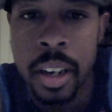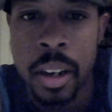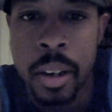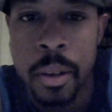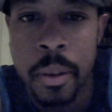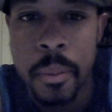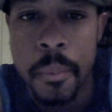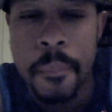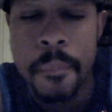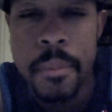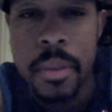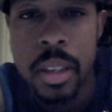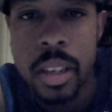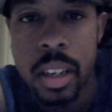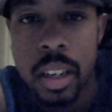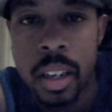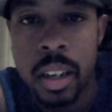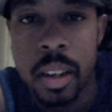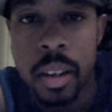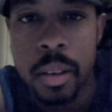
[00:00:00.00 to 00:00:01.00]
now,
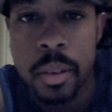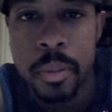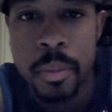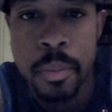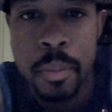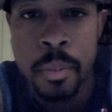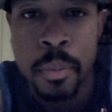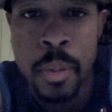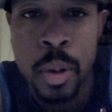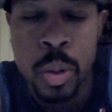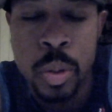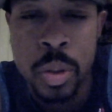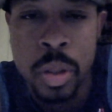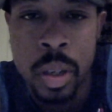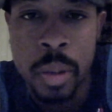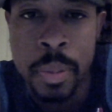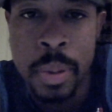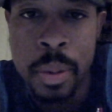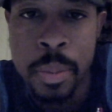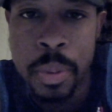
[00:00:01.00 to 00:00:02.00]
most
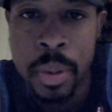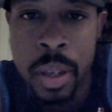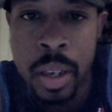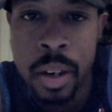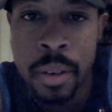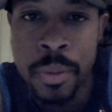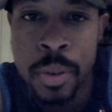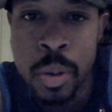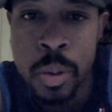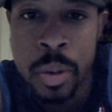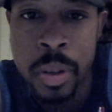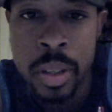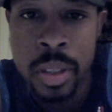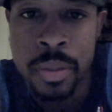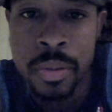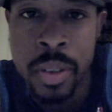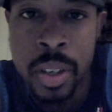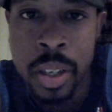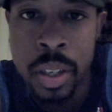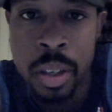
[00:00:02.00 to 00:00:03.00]
of the people that are viewing
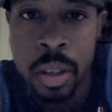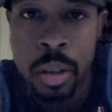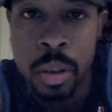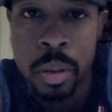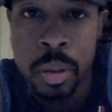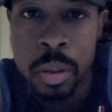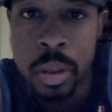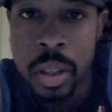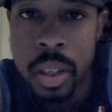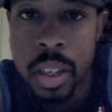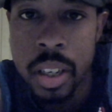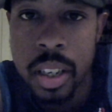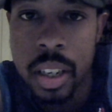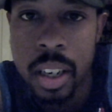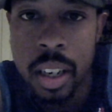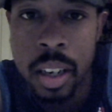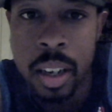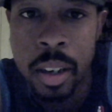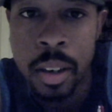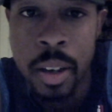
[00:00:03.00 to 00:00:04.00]
this video
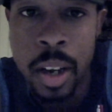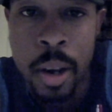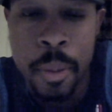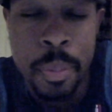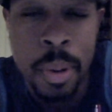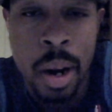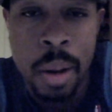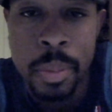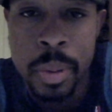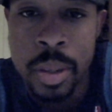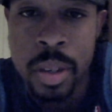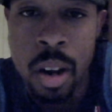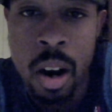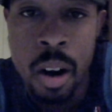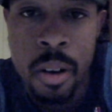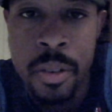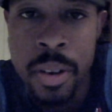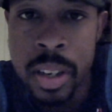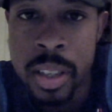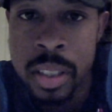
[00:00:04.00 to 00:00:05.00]
have probably
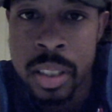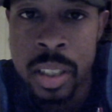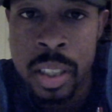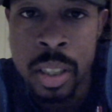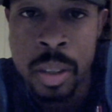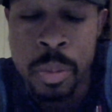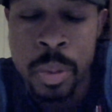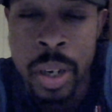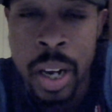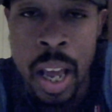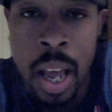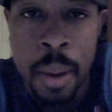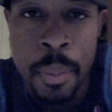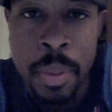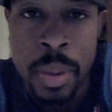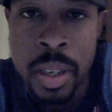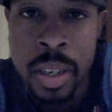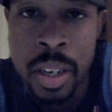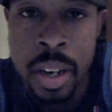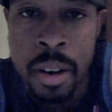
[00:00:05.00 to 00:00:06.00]
already seen what
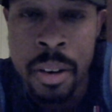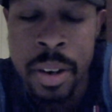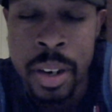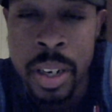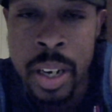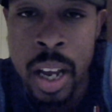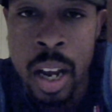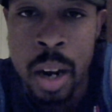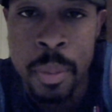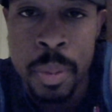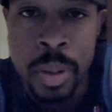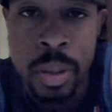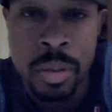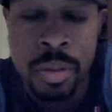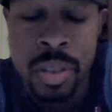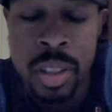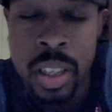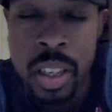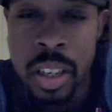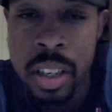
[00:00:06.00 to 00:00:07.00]
happened to Darian Albert.
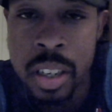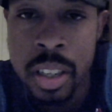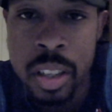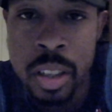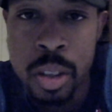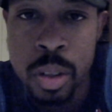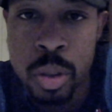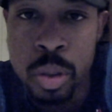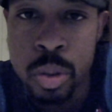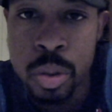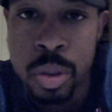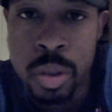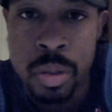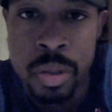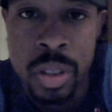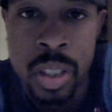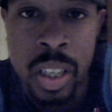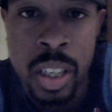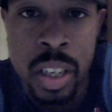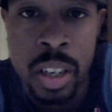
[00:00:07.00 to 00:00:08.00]
You've seen it in the news.
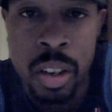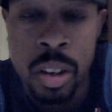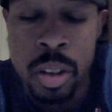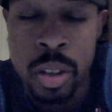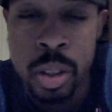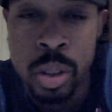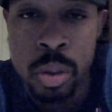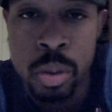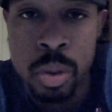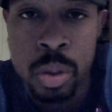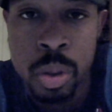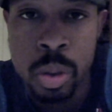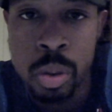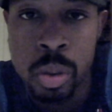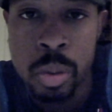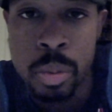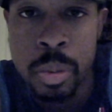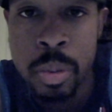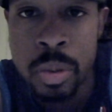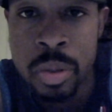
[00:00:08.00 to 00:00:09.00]
You've seen it on
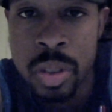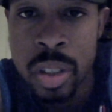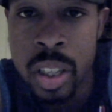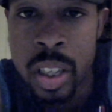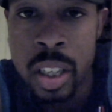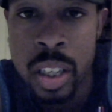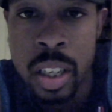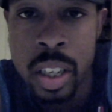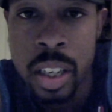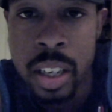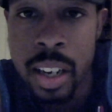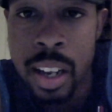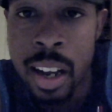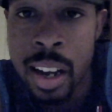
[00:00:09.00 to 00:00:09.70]
YouTube. You've seen it